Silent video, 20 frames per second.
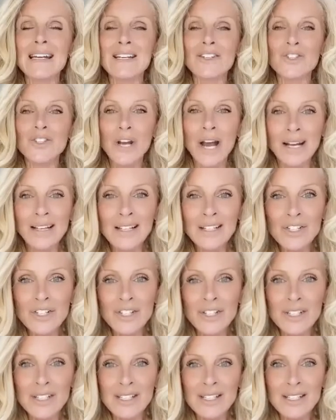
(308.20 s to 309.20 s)
It
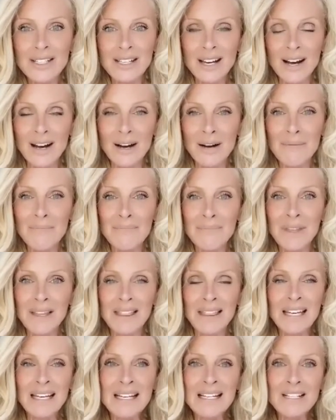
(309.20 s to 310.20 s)
challenges um,
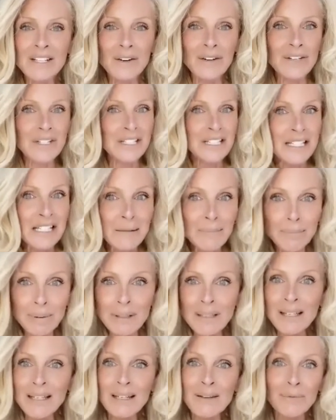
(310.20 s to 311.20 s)
the things that are
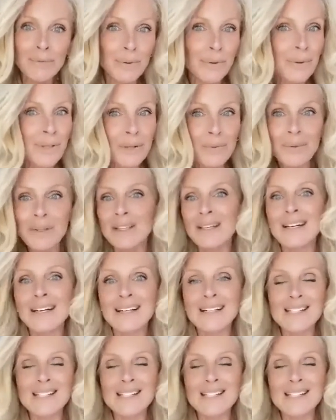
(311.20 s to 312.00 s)
deeply rooted within